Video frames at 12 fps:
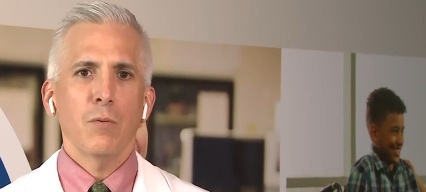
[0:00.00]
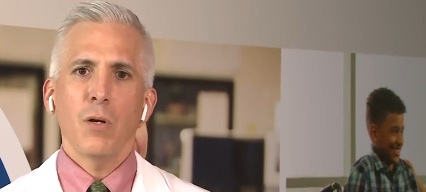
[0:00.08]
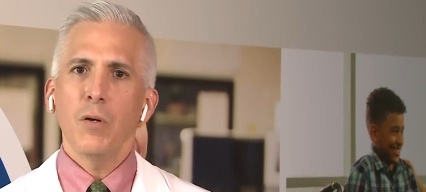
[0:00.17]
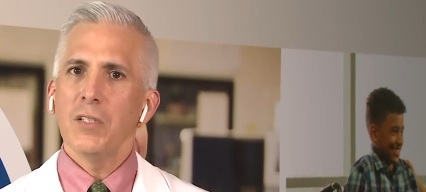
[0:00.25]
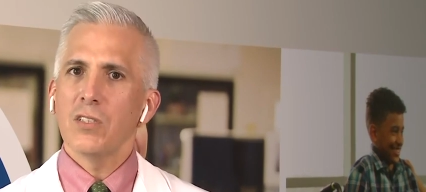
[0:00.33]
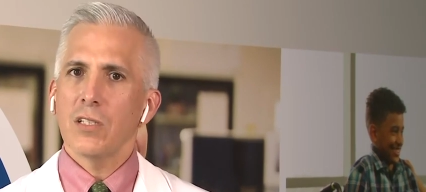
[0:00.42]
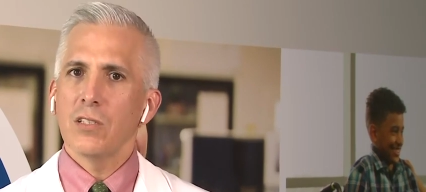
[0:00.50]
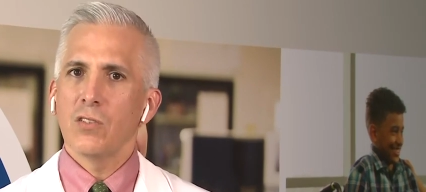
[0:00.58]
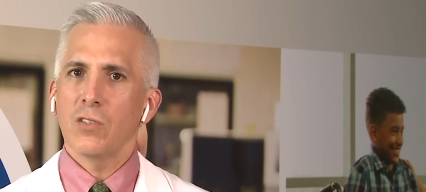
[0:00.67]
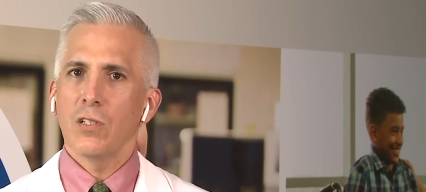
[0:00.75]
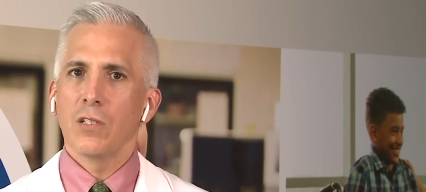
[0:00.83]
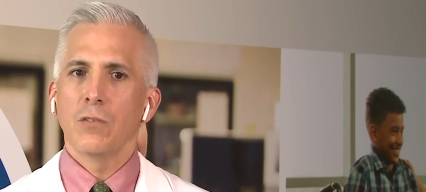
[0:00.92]
Speaker 1: we're always
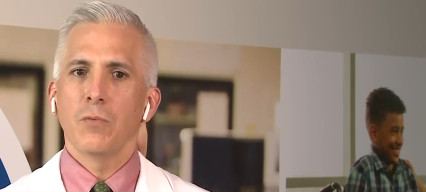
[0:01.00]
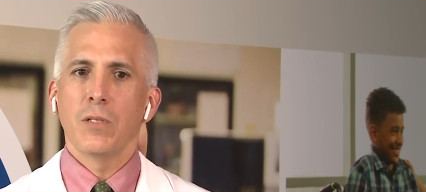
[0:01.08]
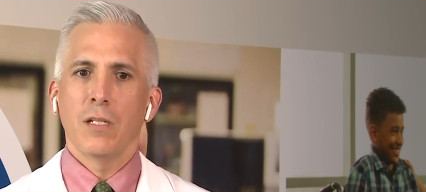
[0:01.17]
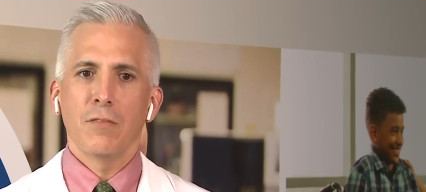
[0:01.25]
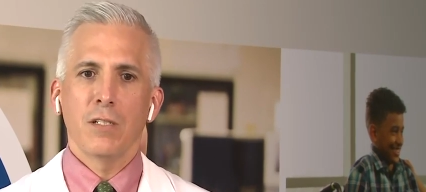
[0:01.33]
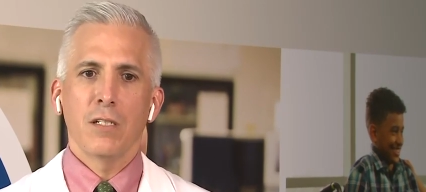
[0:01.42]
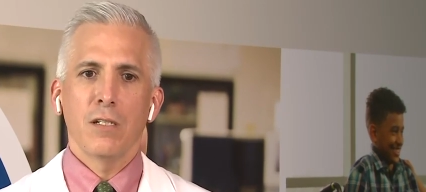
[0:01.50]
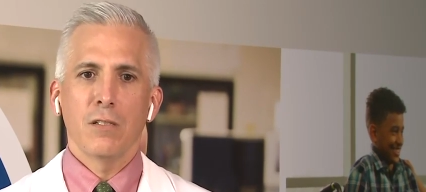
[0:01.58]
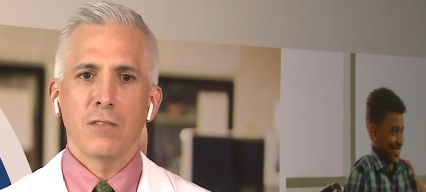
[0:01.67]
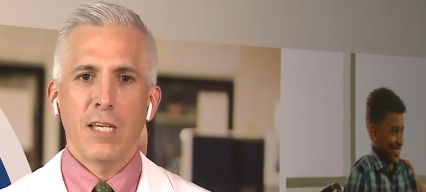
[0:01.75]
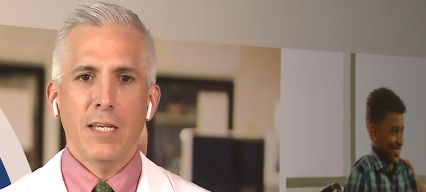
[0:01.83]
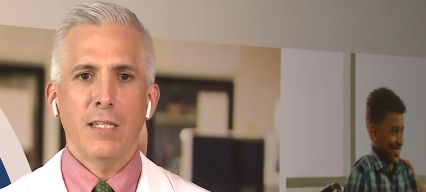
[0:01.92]
concerned whenever you're
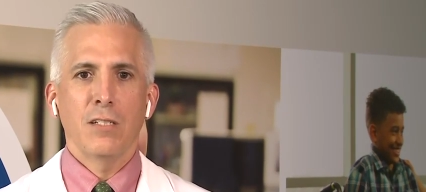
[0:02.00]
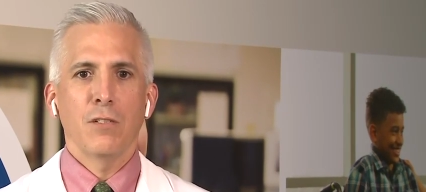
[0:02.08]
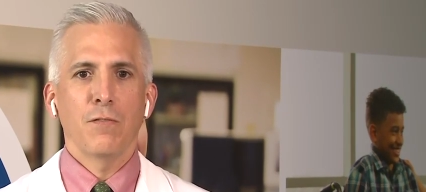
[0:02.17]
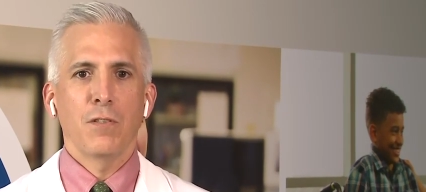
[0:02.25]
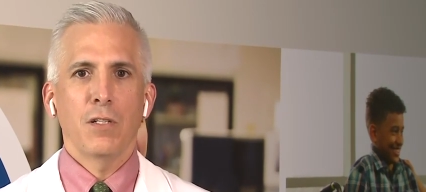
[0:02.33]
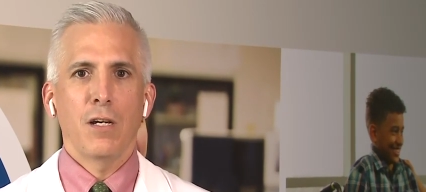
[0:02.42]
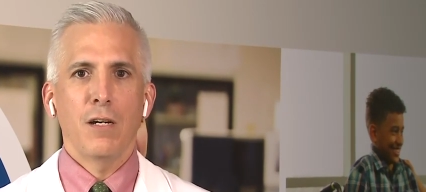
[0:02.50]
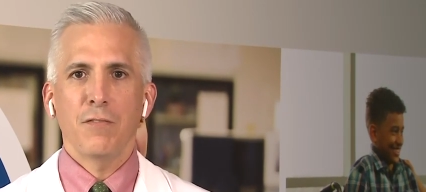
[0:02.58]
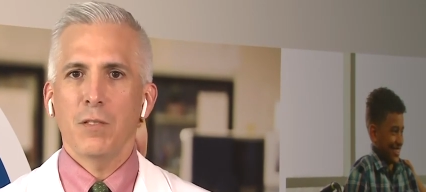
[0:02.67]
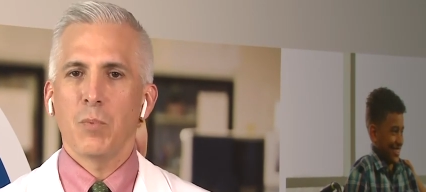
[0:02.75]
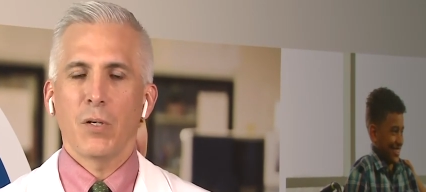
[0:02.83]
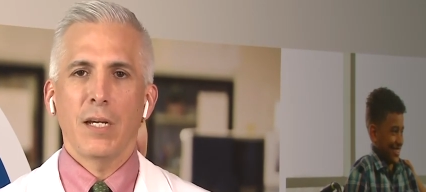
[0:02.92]
taking your foot off
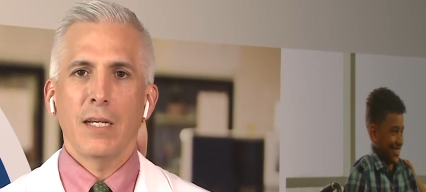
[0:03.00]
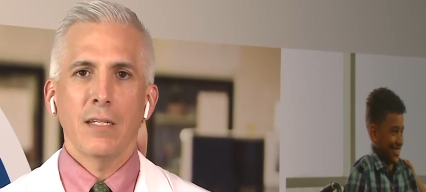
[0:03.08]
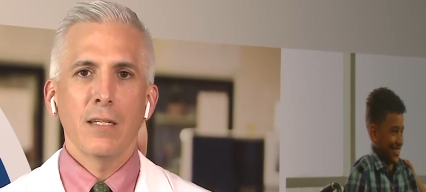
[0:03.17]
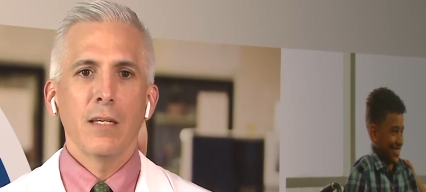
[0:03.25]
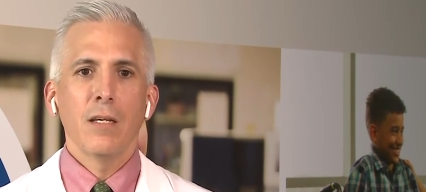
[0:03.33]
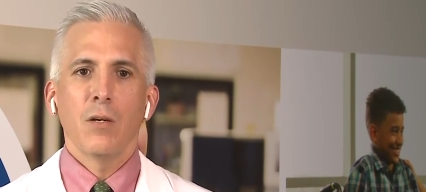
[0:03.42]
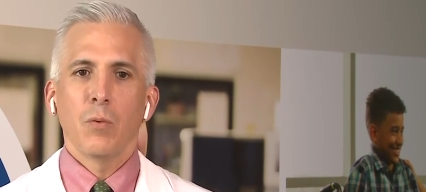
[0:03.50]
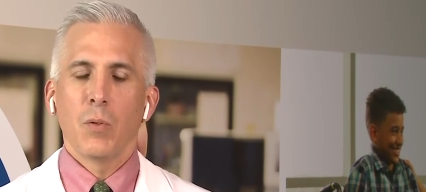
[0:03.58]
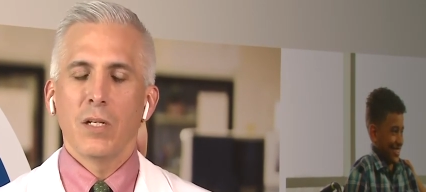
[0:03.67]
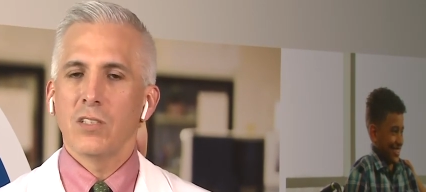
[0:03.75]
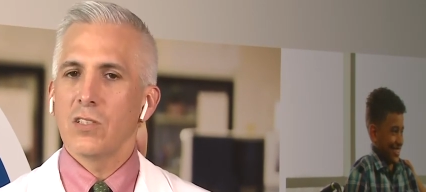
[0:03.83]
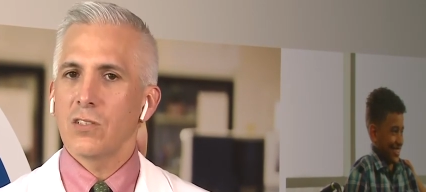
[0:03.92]
the brake
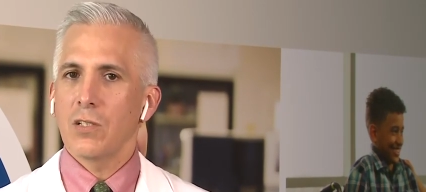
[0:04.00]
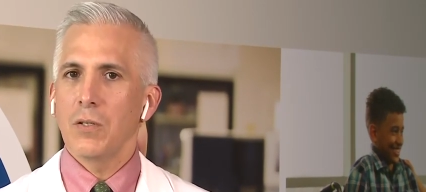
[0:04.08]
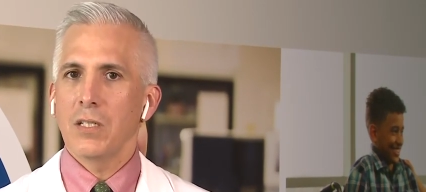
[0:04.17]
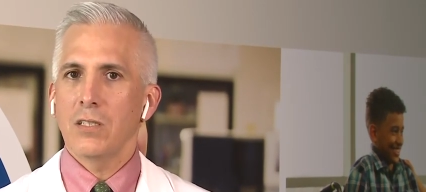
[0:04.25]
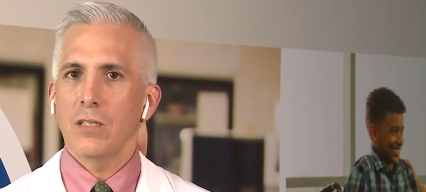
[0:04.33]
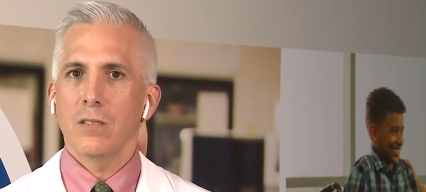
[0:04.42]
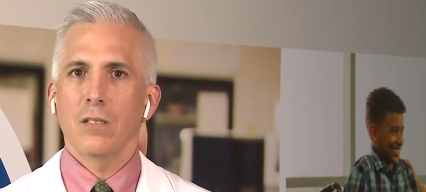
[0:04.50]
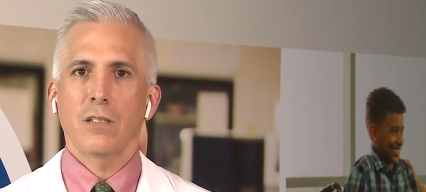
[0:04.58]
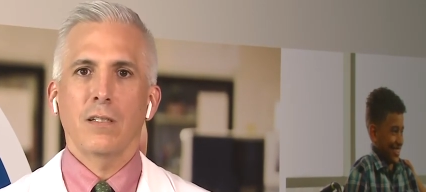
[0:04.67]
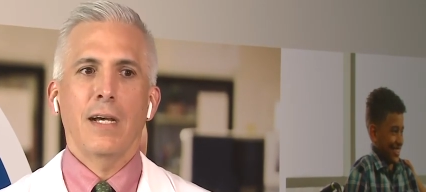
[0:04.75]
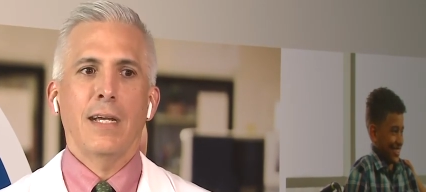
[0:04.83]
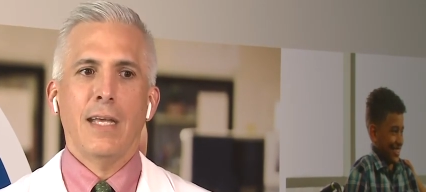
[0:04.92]
what is this going to look
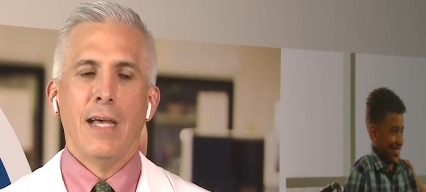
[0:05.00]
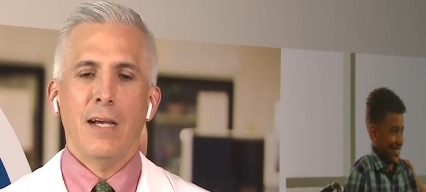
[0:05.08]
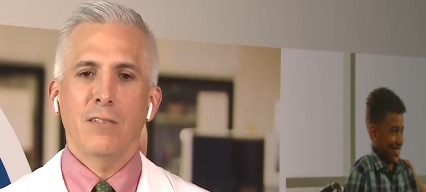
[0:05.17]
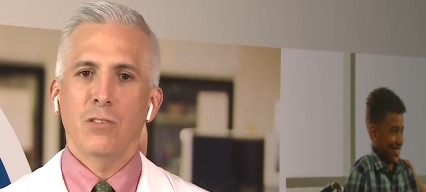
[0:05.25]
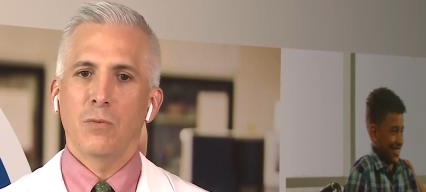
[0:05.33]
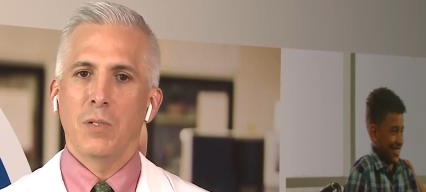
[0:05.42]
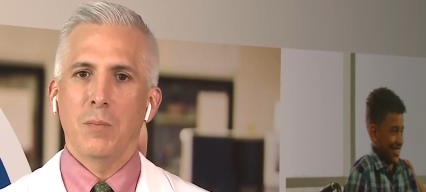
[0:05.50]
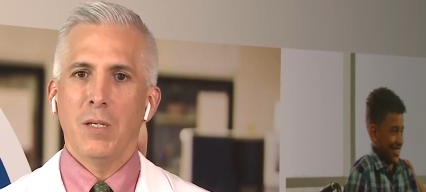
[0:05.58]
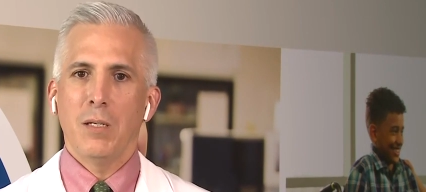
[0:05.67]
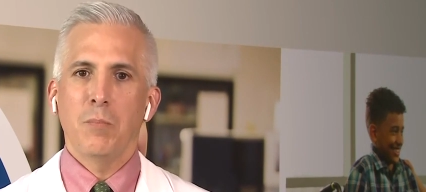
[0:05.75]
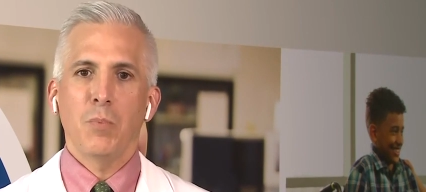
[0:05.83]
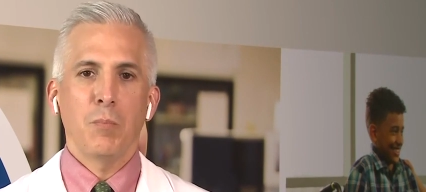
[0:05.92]
like? How should we
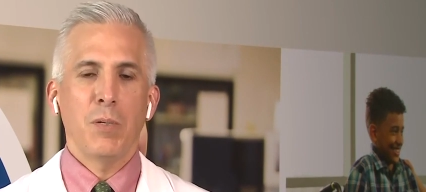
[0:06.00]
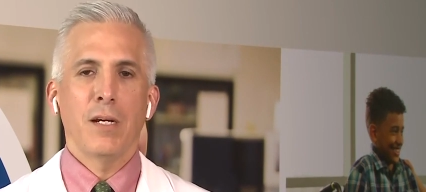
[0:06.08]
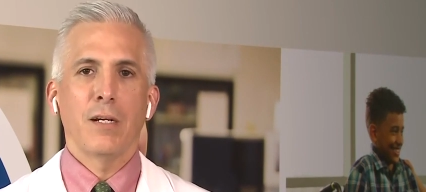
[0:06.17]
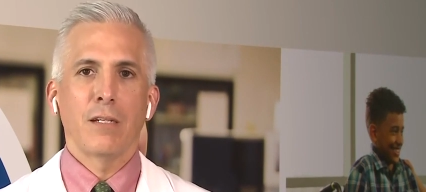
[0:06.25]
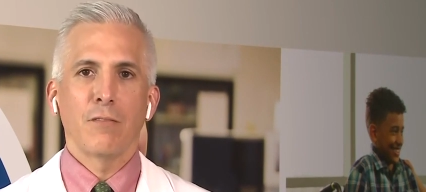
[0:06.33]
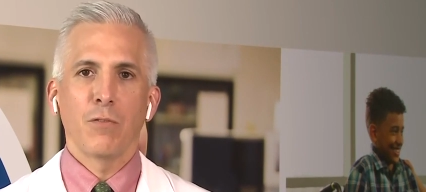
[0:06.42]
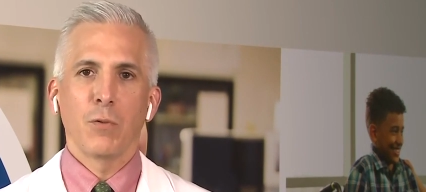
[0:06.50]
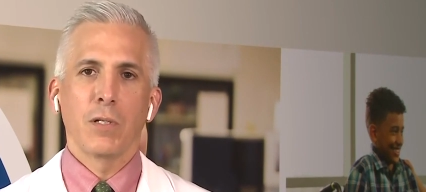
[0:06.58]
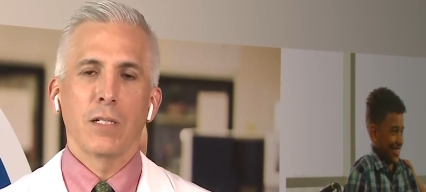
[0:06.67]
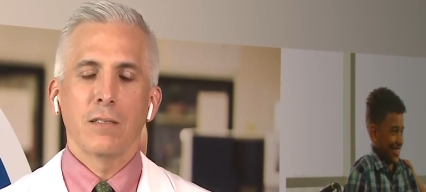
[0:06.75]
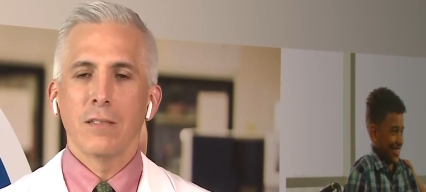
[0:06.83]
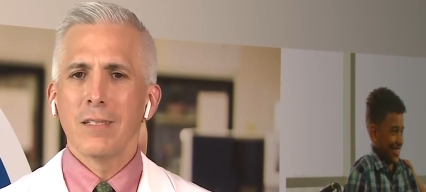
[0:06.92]
be preparing for
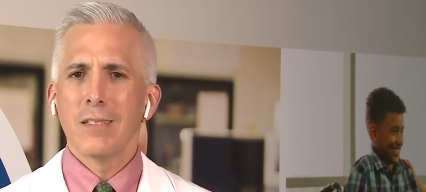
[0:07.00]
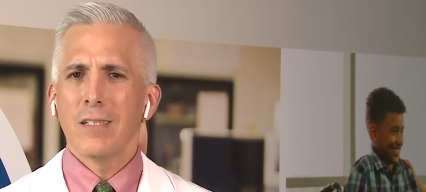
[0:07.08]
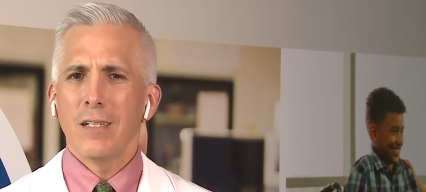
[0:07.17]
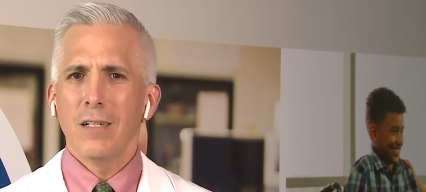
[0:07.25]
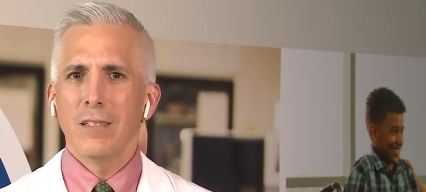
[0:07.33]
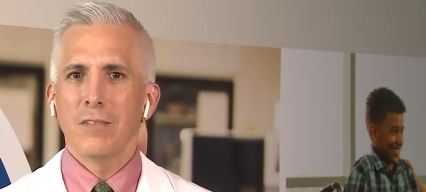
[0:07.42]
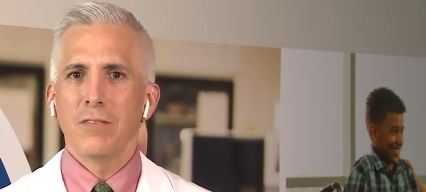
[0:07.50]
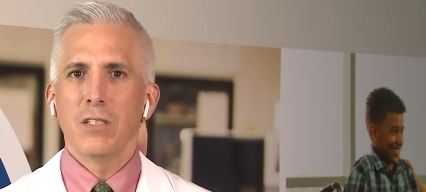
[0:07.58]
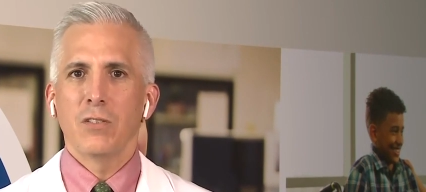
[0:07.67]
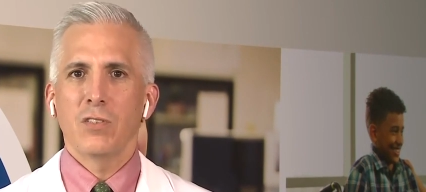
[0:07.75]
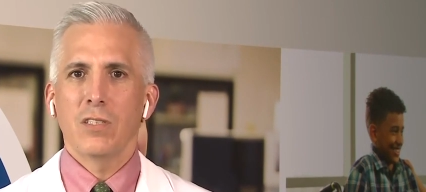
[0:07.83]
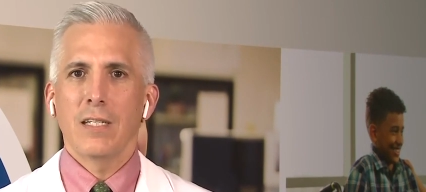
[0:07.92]
it? All of
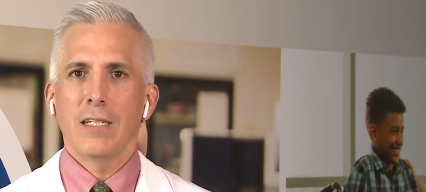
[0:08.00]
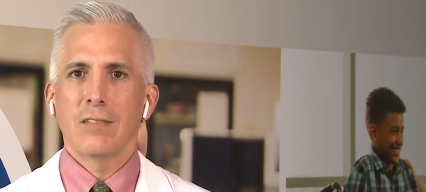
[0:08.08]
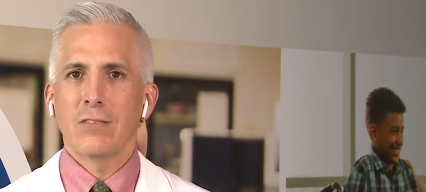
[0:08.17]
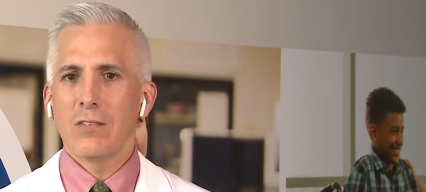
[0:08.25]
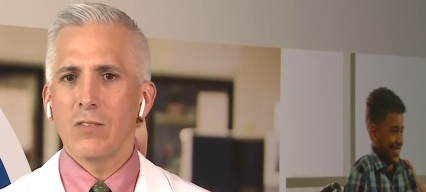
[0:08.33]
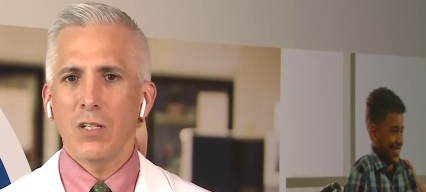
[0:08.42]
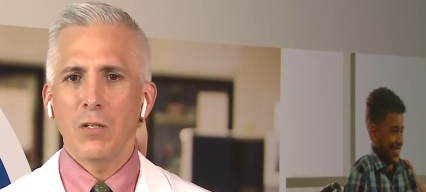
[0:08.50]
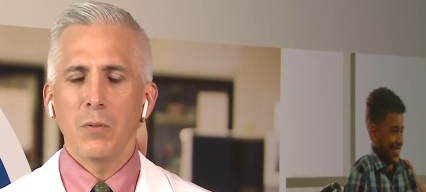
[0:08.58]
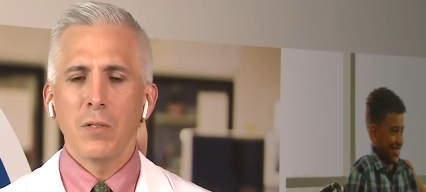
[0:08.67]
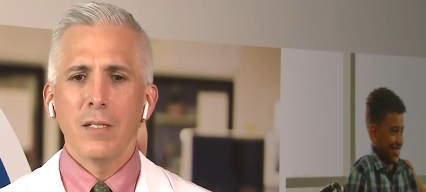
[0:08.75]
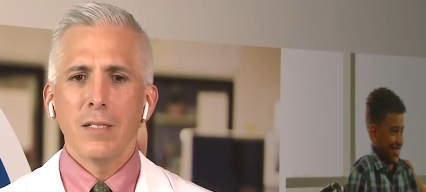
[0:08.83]
those things. And so